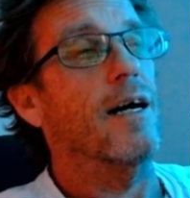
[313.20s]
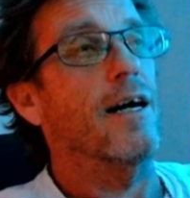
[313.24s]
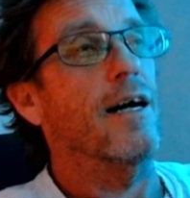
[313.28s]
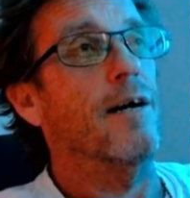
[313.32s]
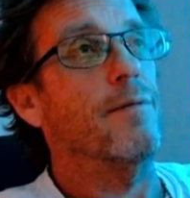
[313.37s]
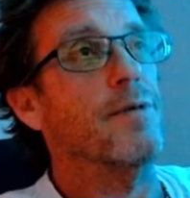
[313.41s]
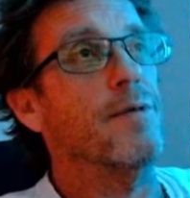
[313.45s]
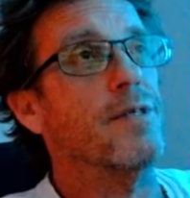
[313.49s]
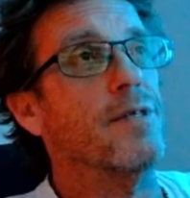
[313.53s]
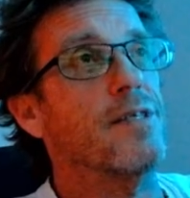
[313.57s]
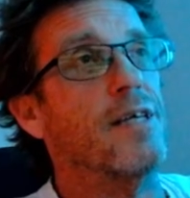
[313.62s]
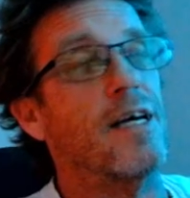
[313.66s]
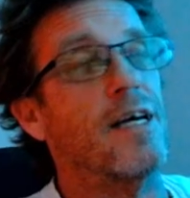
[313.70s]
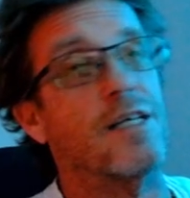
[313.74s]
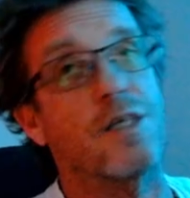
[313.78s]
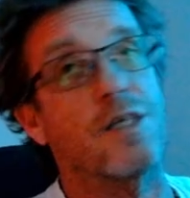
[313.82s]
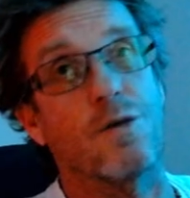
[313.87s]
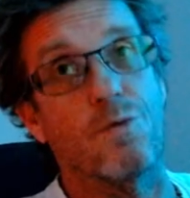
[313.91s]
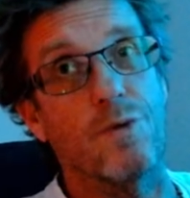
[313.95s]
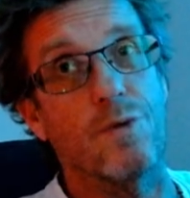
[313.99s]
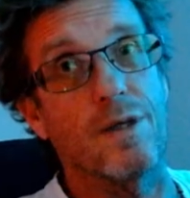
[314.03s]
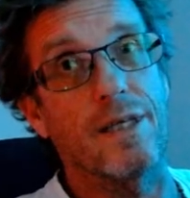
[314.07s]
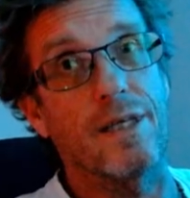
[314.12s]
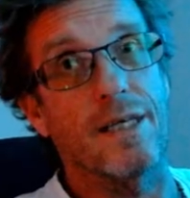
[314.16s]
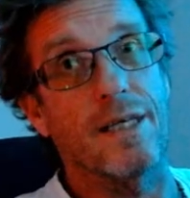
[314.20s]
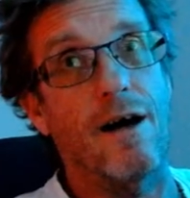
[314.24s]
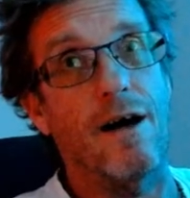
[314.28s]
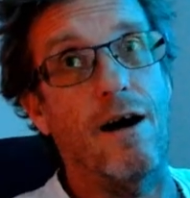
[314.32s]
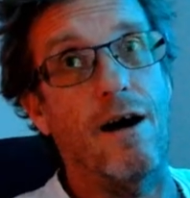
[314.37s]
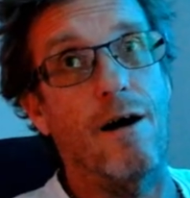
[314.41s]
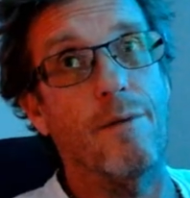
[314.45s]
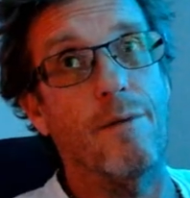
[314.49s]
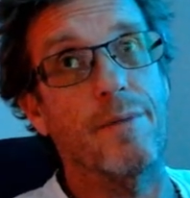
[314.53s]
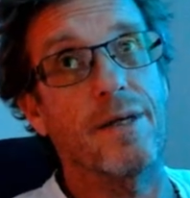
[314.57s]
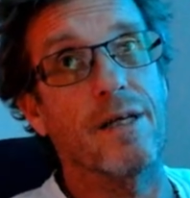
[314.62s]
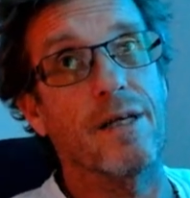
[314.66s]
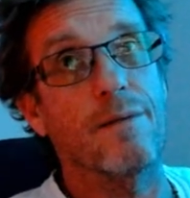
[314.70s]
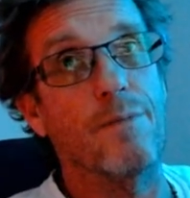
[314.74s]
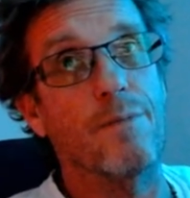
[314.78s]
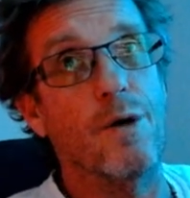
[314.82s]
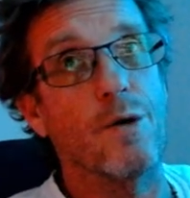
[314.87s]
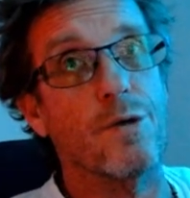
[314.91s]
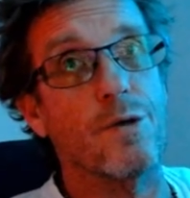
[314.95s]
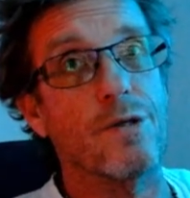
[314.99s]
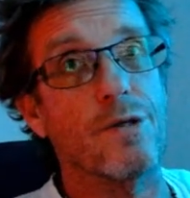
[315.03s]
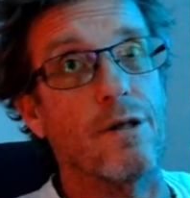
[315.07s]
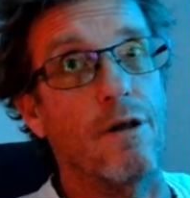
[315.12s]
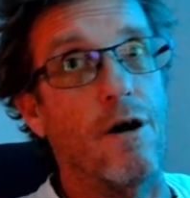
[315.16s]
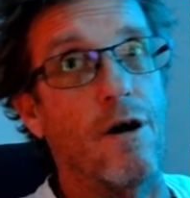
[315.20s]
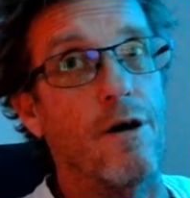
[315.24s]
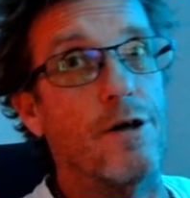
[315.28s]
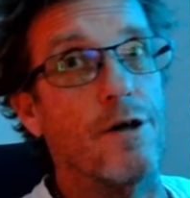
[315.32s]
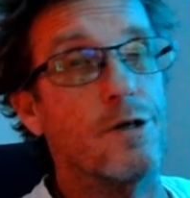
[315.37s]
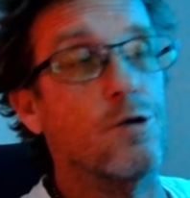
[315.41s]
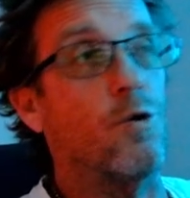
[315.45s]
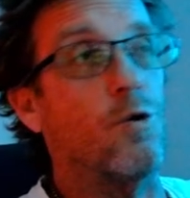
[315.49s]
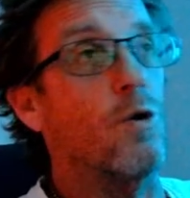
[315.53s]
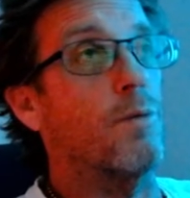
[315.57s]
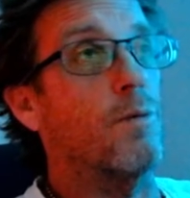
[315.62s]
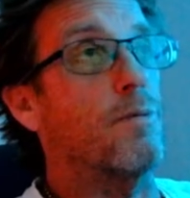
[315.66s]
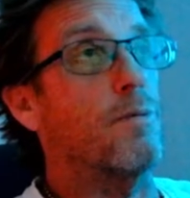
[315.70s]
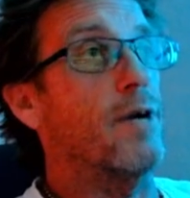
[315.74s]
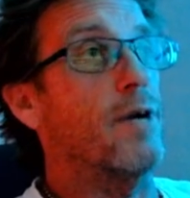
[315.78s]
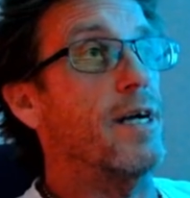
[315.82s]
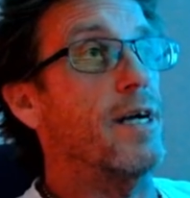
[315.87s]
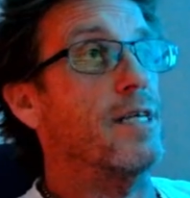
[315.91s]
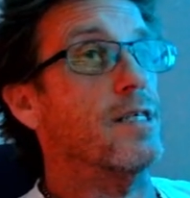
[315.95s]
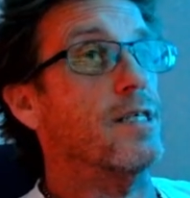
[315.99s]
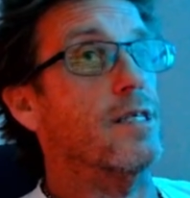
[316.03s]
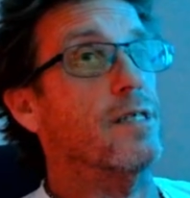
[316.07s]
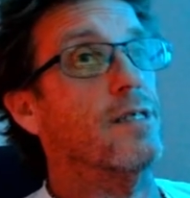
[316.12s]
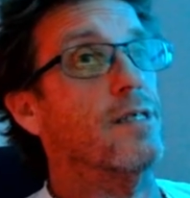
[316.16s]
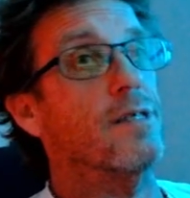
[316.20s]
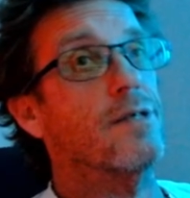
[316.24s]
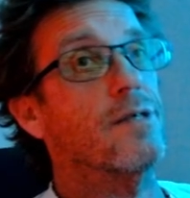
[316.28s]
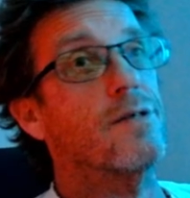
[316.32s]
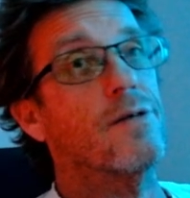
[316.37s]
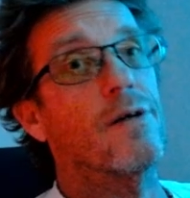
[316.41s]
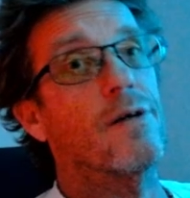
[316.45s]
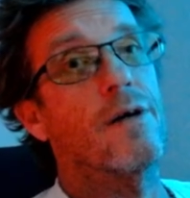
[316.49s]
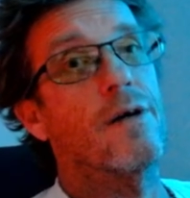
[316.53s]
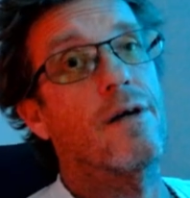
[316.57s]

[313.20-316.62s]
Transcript: This is actually really common in most large corporations.